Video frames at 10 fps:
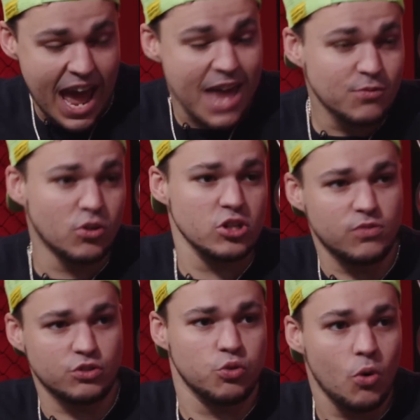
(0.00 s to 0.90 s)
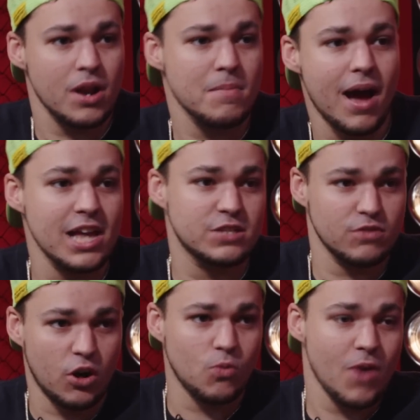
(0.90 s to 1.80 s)
Edwards versus Jorge
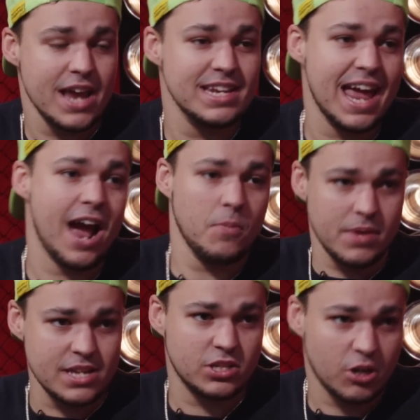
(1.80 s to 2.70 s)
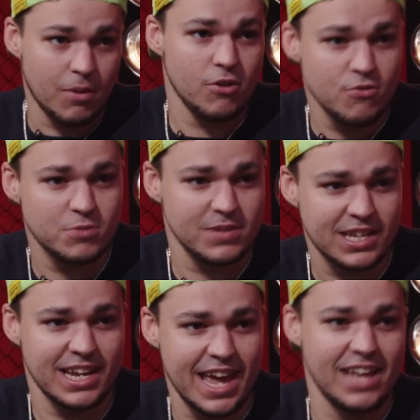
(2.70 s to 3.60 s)
Masvidal right now because Kamaru Usman's
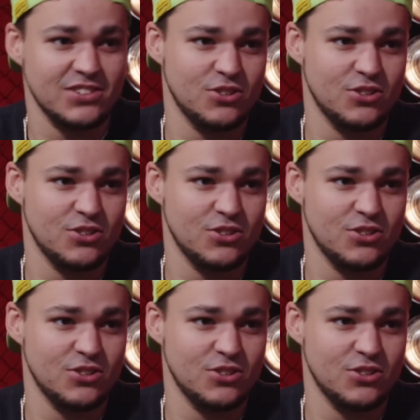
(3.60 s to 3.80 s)
getting hand